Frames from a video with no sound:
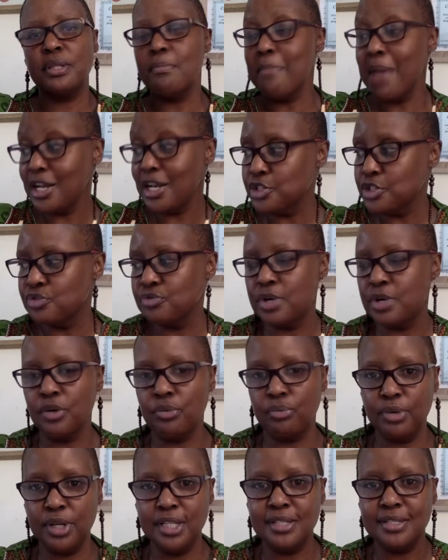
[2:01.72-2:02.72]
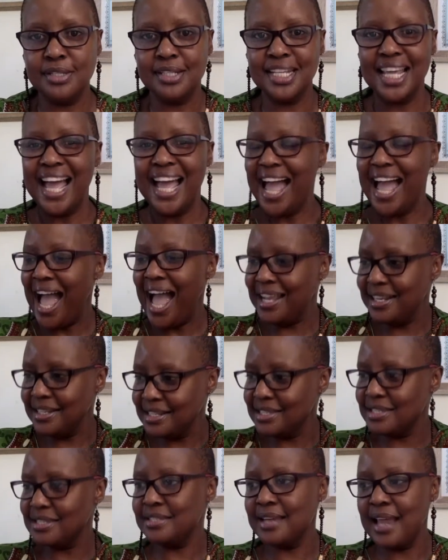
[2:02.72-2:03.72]
the magistrate reads it,
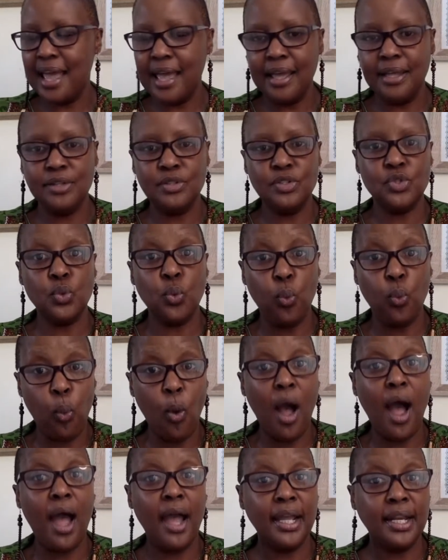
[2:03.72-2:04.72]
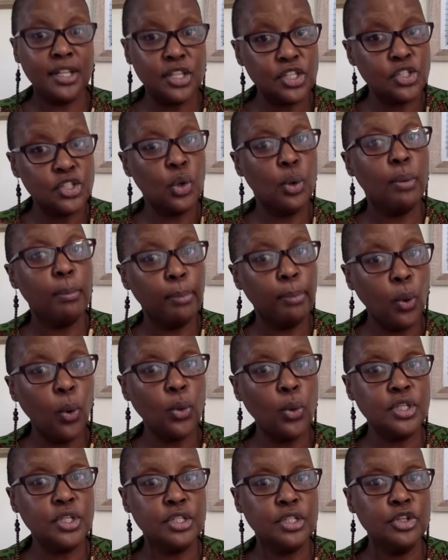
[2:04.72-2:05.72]
understands why it is so
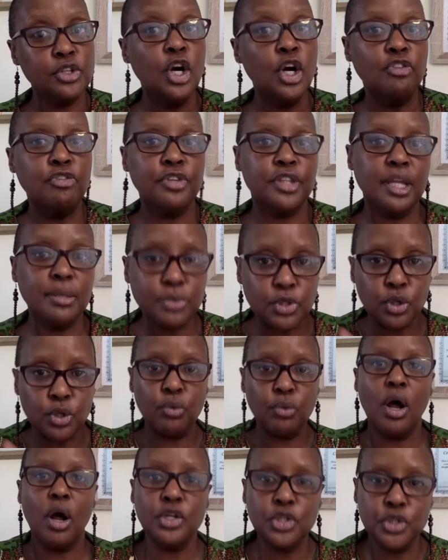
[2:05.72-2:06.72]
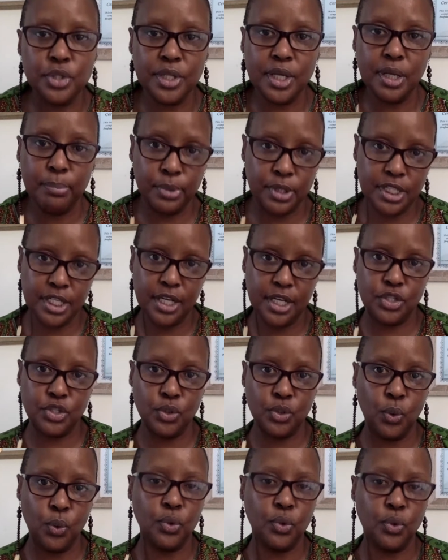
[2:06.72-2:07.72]
important for them to grant you that protection
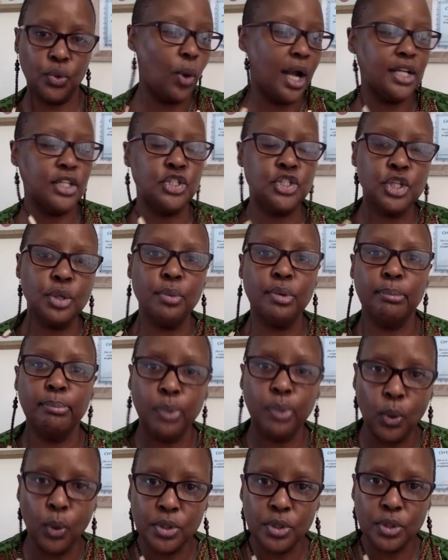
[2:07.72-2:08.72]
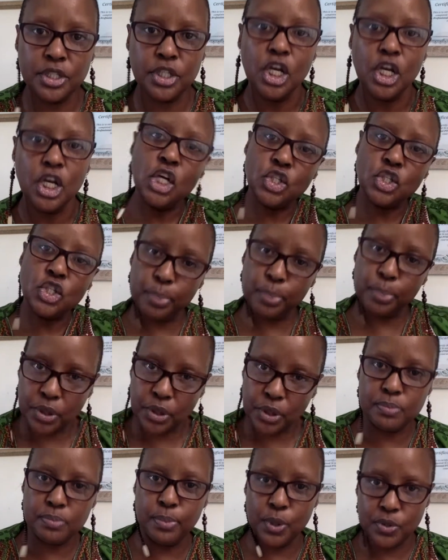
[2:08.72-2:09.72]
order, why it's so important to put
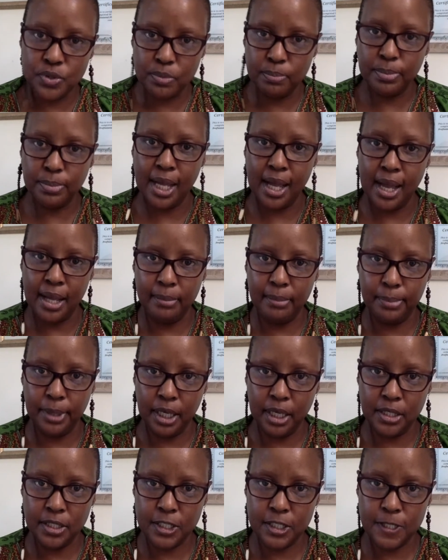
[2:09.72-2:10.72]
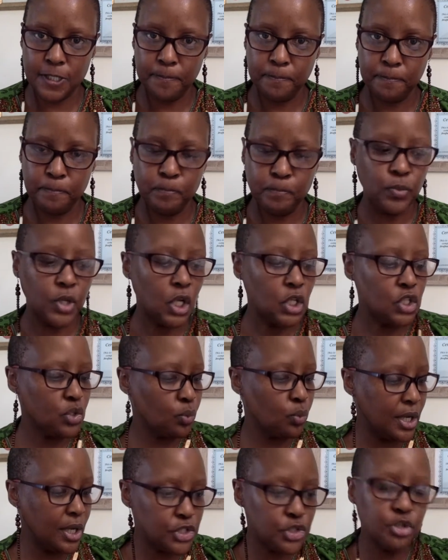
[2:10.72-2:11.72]
this person behind bars. So
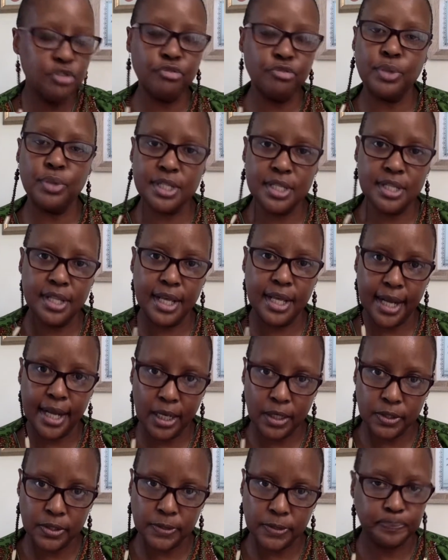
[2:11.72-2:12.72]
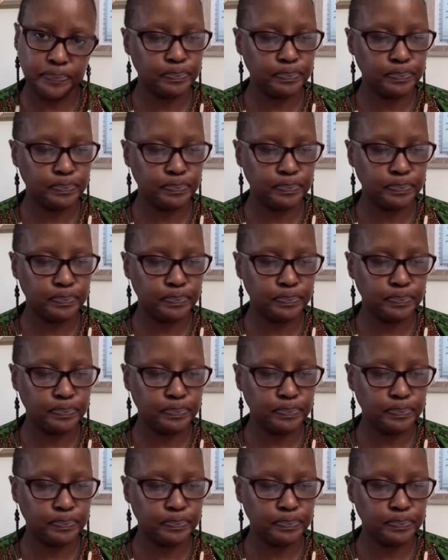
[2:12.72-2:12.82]
once you've written that out,